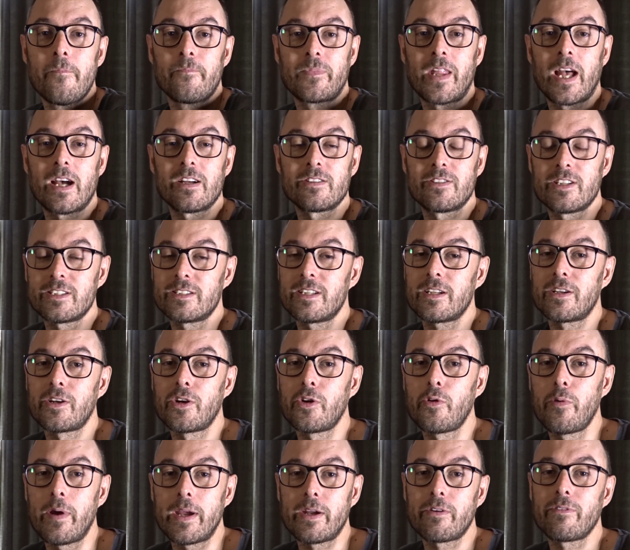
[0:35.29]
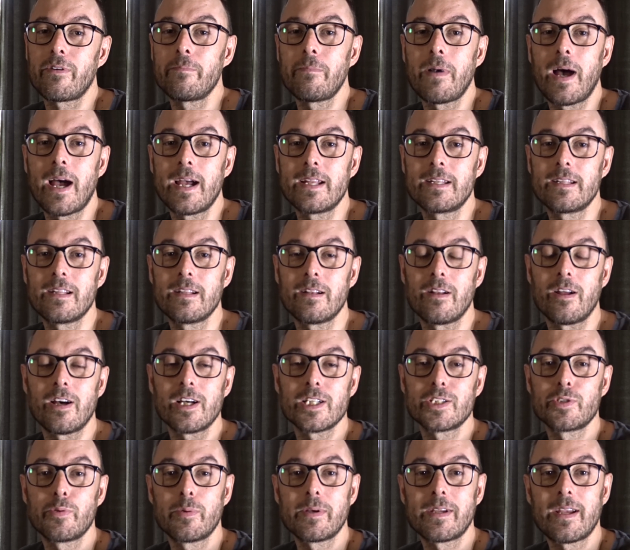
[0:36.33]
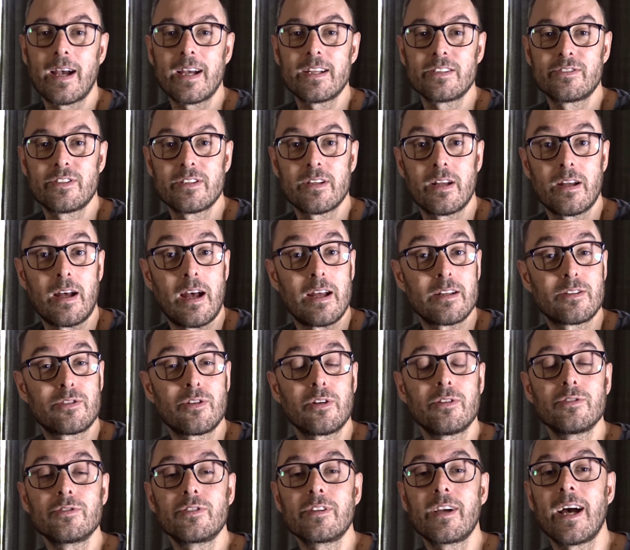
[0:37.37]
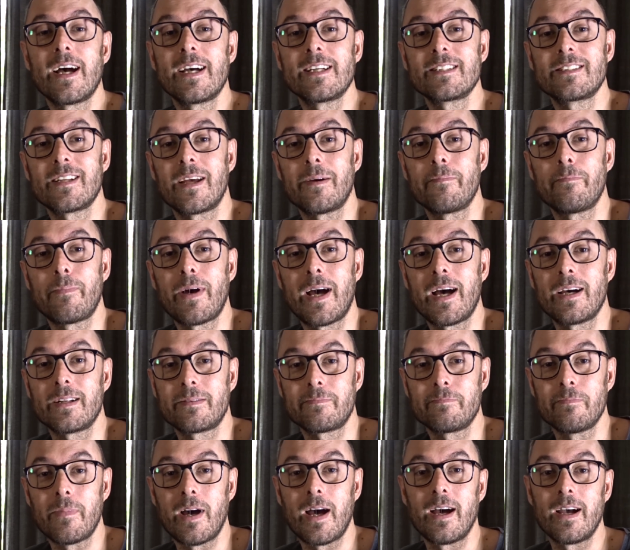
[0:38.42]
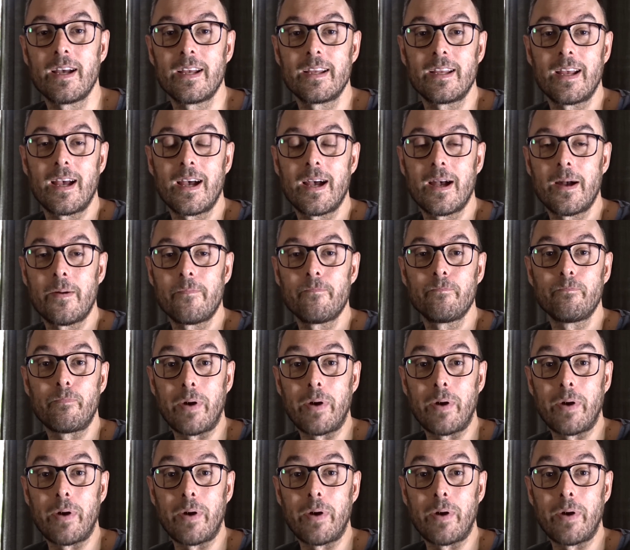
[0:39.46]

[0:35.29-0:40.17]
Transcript: Now, just a quick reminder, last week I just I told you guys about my um,